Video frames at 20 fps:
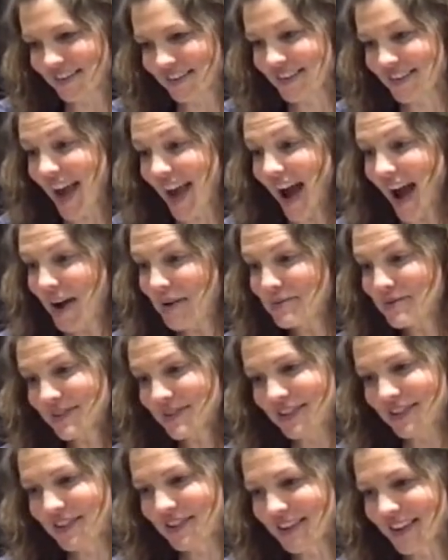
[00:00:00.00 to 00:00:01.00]
Yeah,
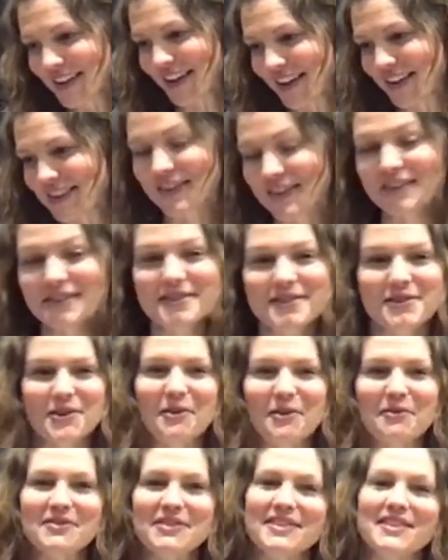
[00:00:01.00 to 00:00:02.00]
absolutely.
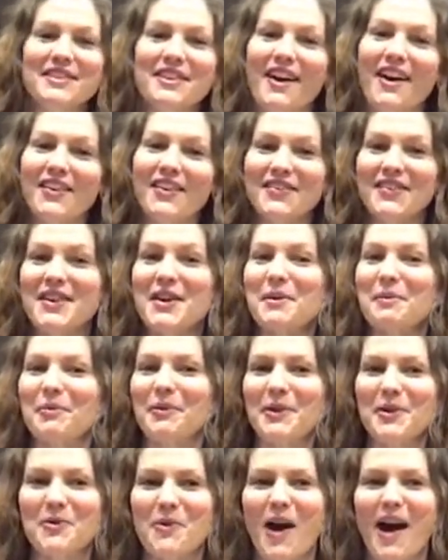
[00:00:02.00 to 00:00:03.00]
Thunderstorms in your RV are
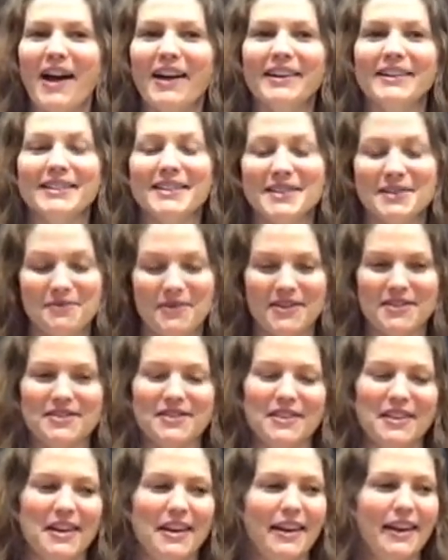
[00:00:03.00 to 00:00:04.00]
pretty wild,
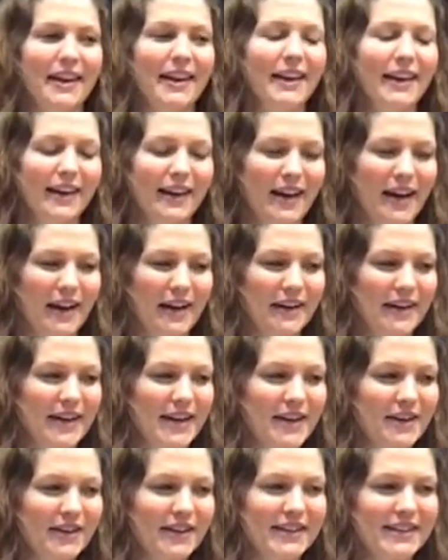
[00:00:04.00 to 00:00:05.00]
especially
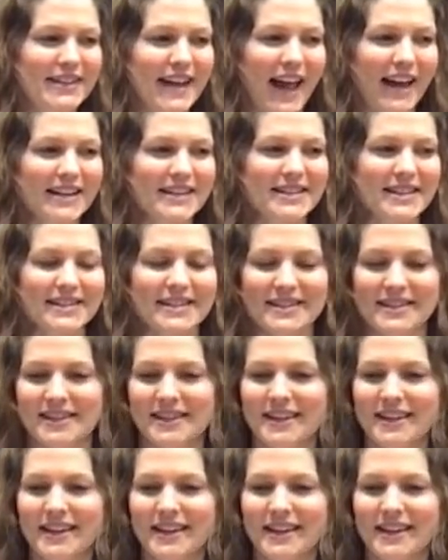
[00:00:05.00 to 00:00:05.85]
here in Texas.